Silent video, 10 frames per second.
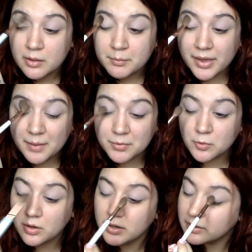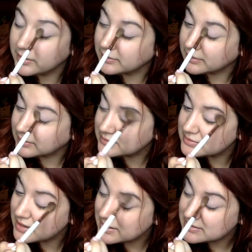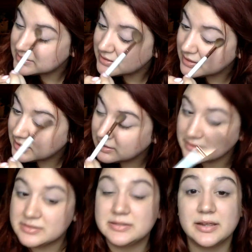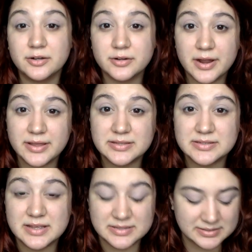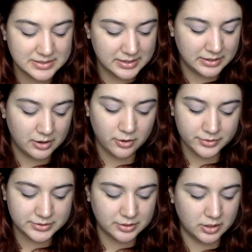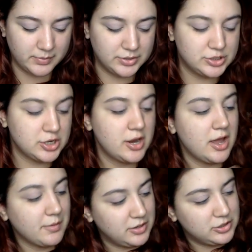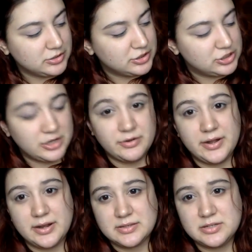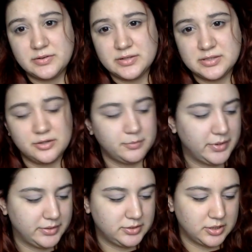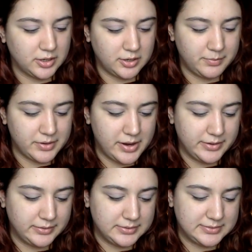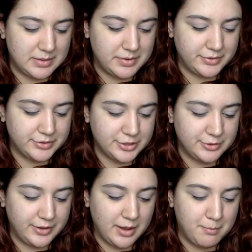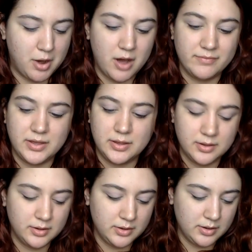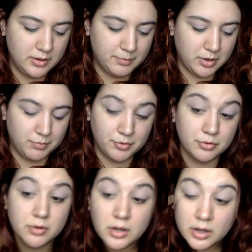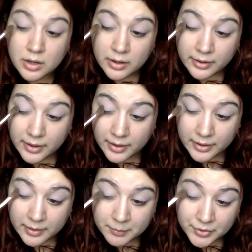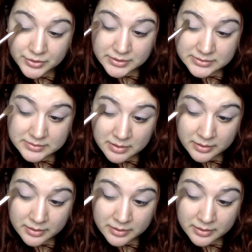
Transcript: paperwork and testing and standardized testing and all this garbage. I'm gonna use this shade right next to it. It's a little bit darker but kind of the same undertone, like a mauvey purple. And focus